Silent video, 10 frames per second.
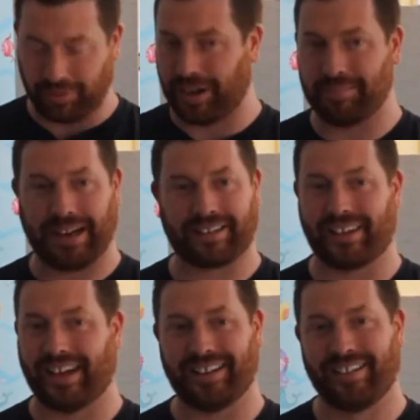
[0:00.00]
We'll come back to
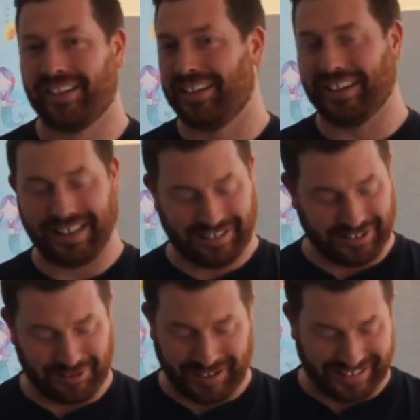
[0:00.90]
that least
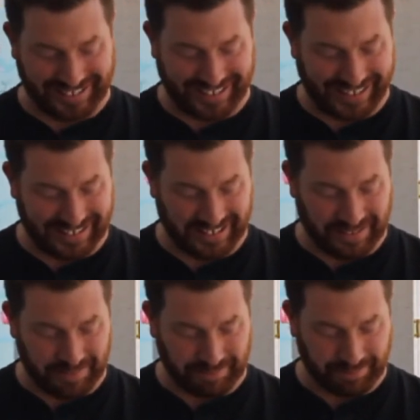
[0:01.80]
to greatest later.
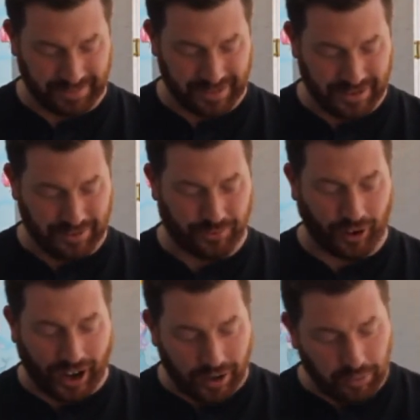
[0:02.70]

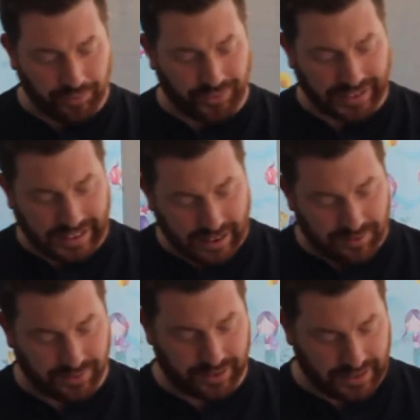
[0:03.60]
For I will
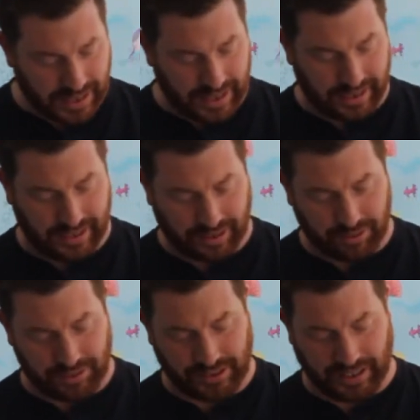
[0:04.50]
forgive their
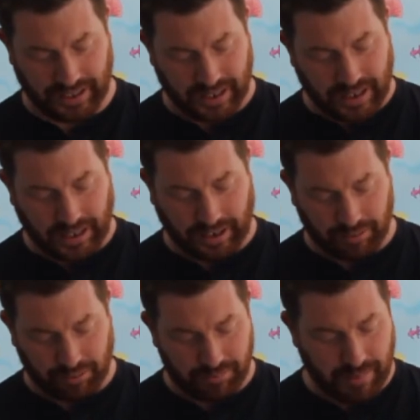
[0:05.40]
iniquity, and I
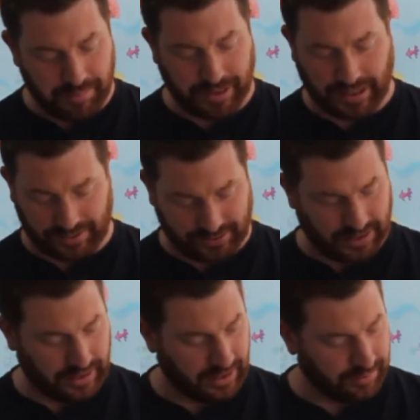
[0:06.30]
will remember their
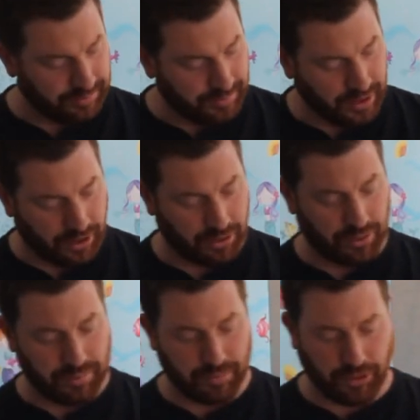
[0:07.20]
sin
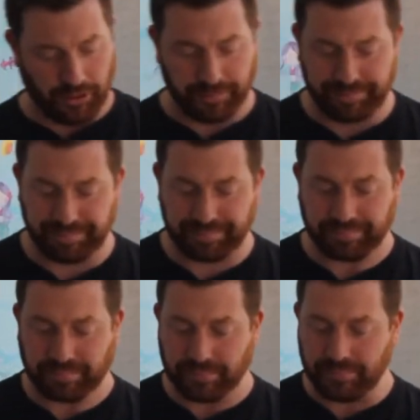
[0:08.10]
no more.
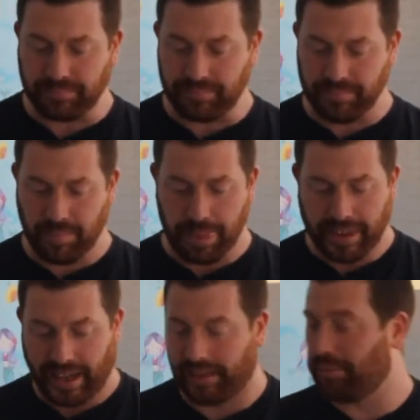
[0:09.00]

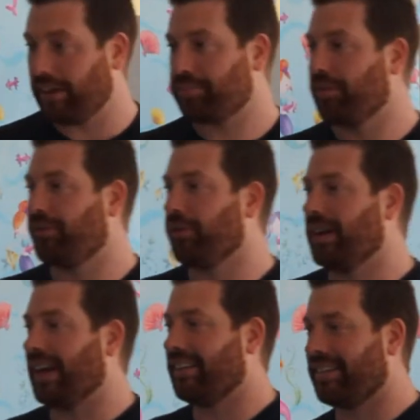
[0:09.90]
And let's move forward
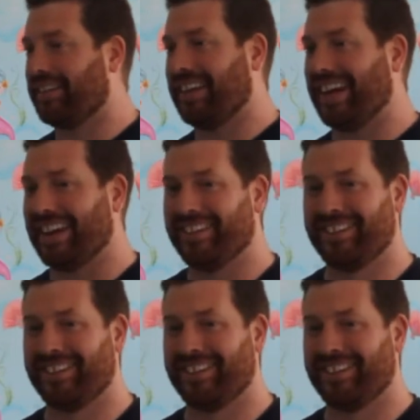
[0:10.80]
again to today.